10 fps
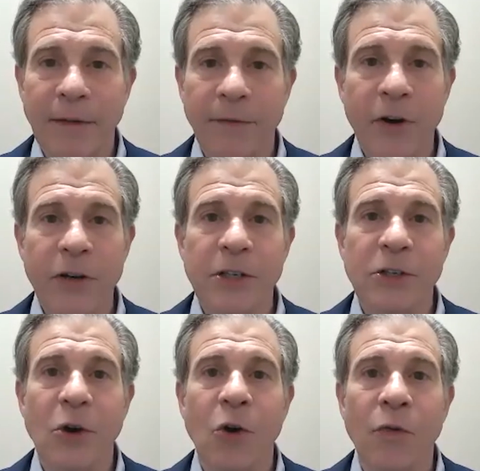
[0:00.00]
I've heard
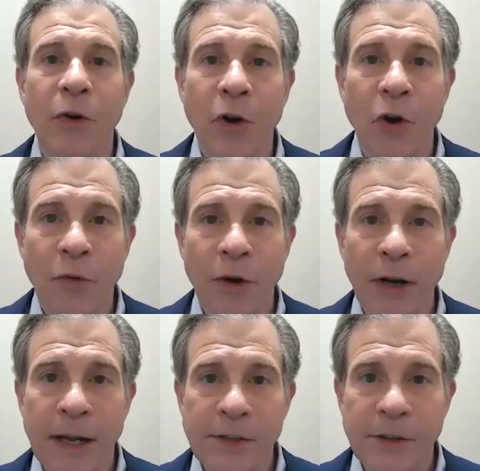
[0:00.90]
this over and over
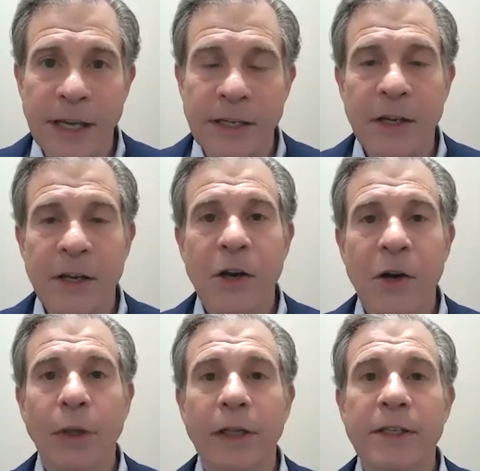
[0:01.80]
in consultation.
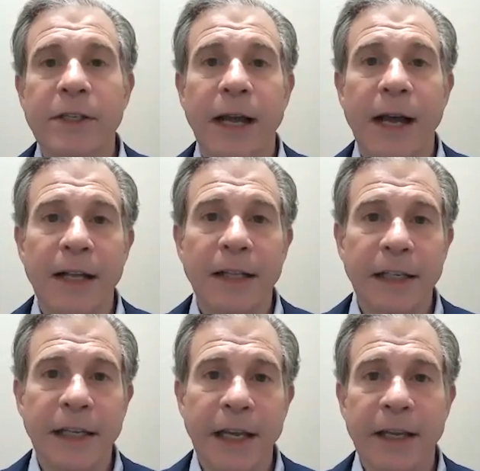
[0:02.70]
Well, it's the
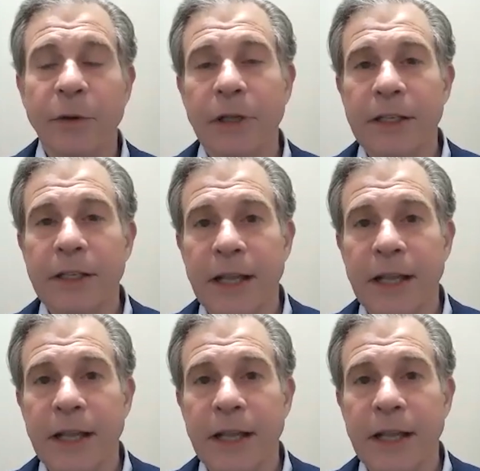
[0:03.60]
holiday.